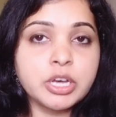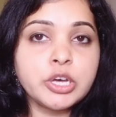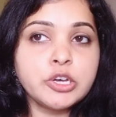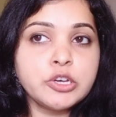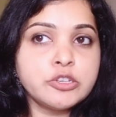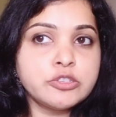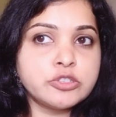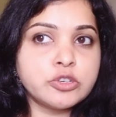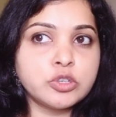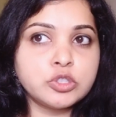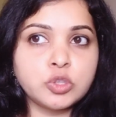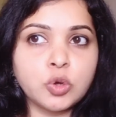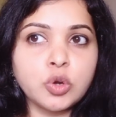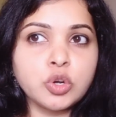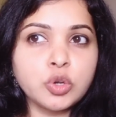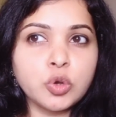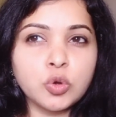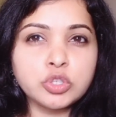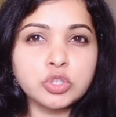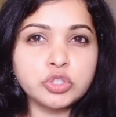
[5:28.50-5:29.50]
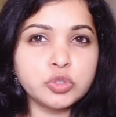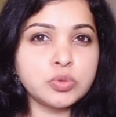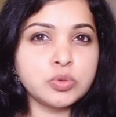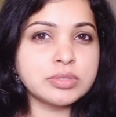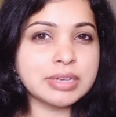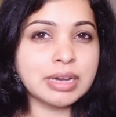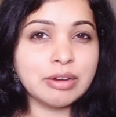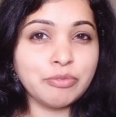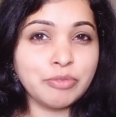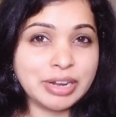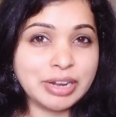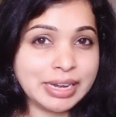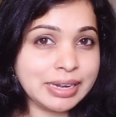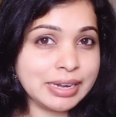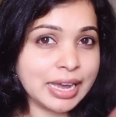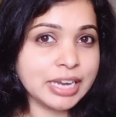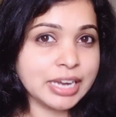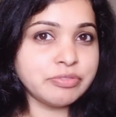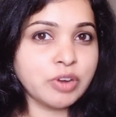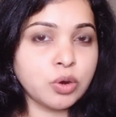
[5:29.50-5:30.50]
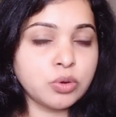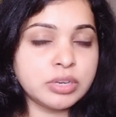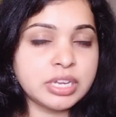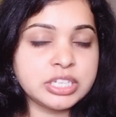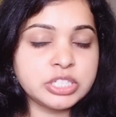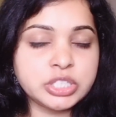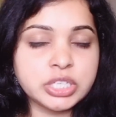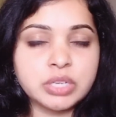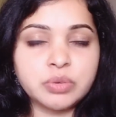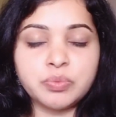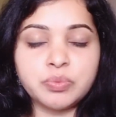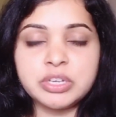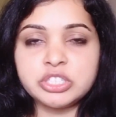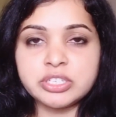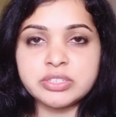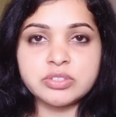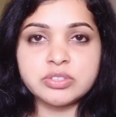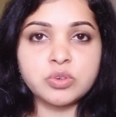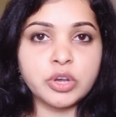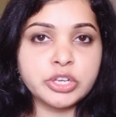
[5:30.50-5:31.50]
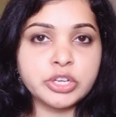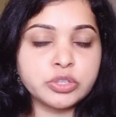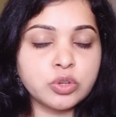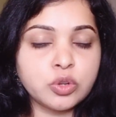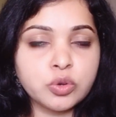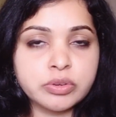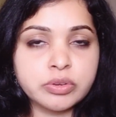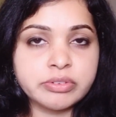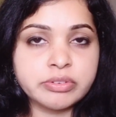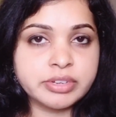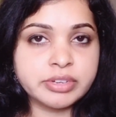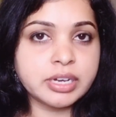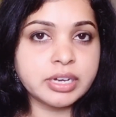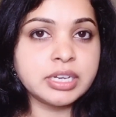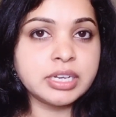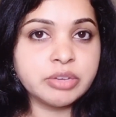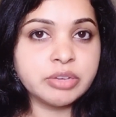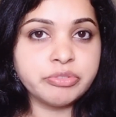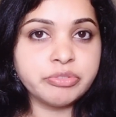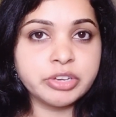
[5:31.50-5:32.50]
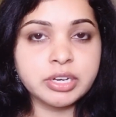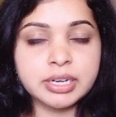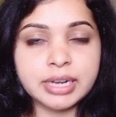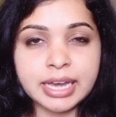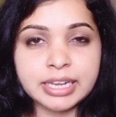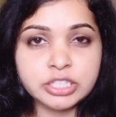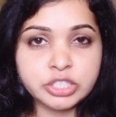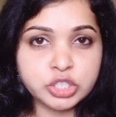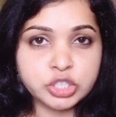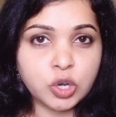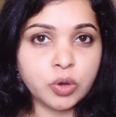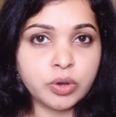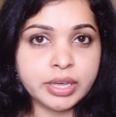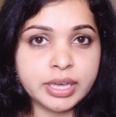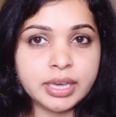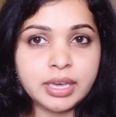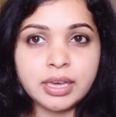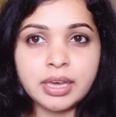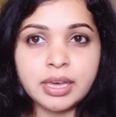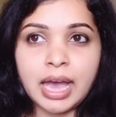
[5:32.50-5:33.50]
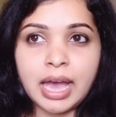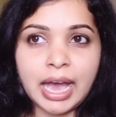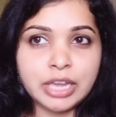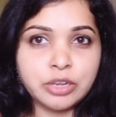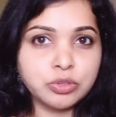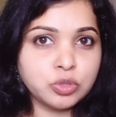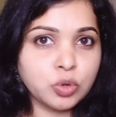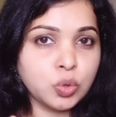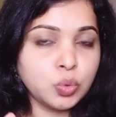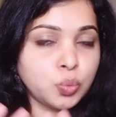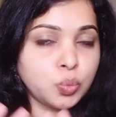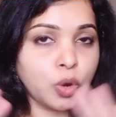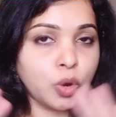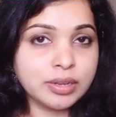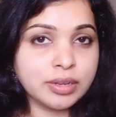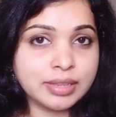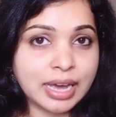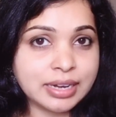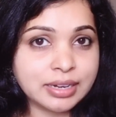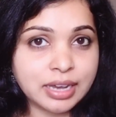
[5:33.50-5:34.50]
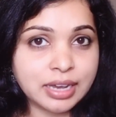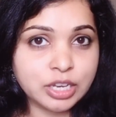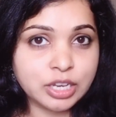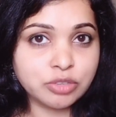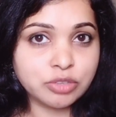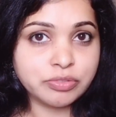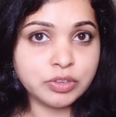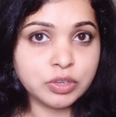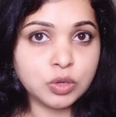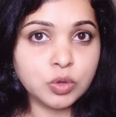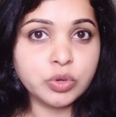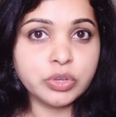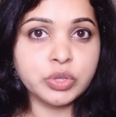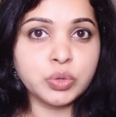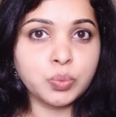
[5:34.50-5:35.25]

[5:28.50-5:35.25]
So don't go choose a very light foundation which is going to look really weird and chalky, and you don't want that kind of a look.